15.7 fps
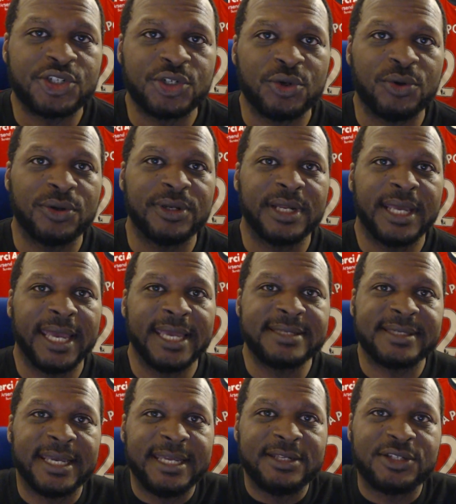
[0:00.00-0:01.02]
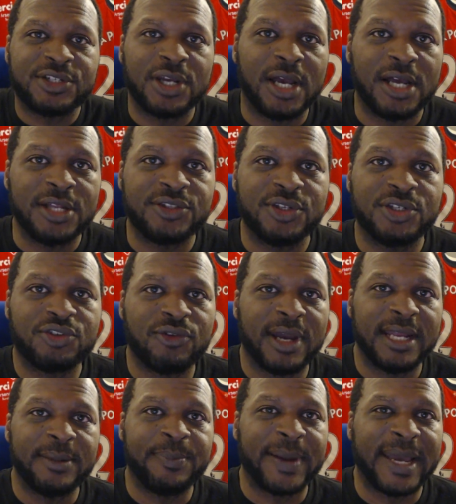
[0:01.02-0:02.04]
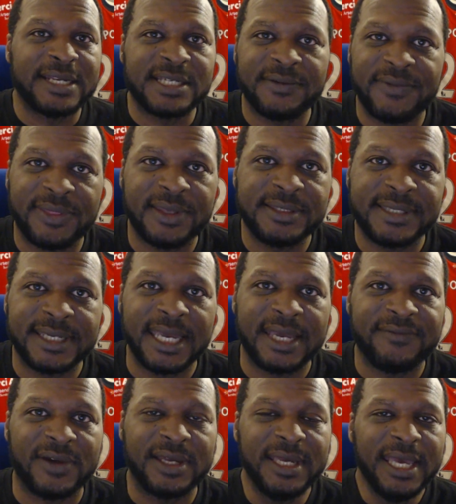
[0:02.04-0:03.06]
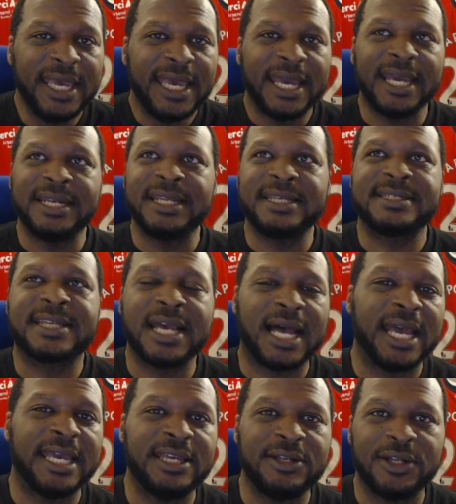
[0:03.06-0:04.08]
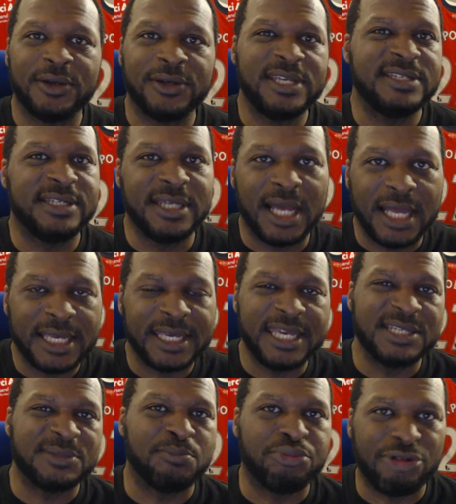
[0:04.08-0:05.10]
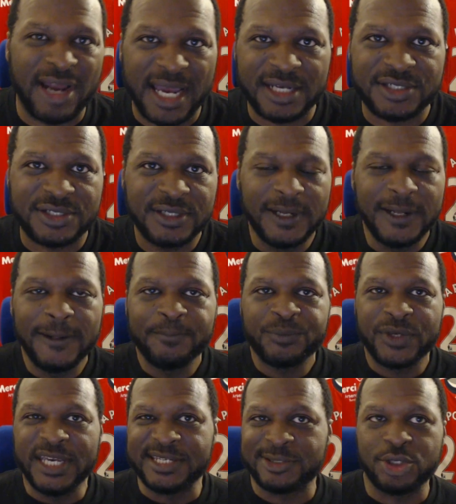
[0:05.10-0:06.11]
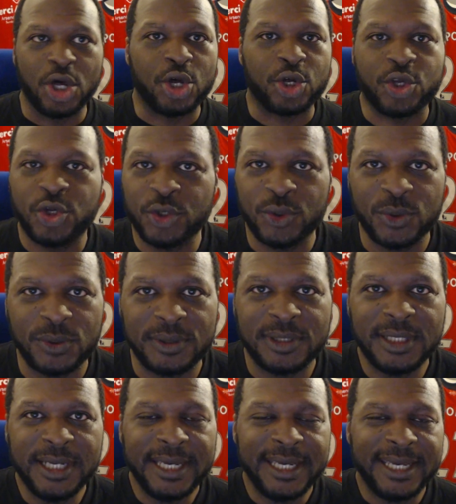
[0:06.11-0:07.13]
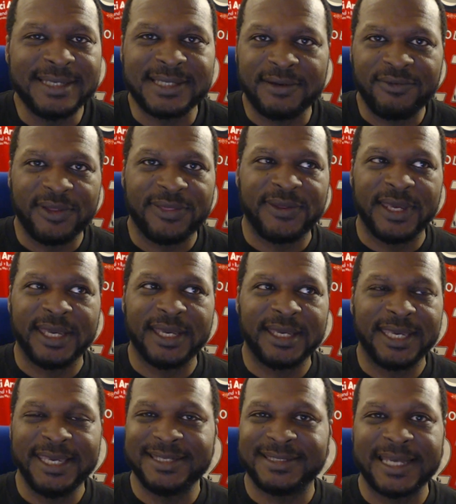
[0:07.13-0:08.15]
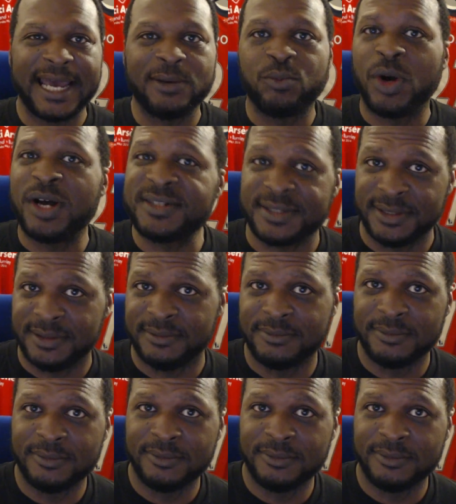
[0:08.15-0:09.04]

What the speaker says: Sean, is in charge to try and patch everything together. And this guy, you know, he's young, he's brash, he's not cool, he's everything his dad wasn't.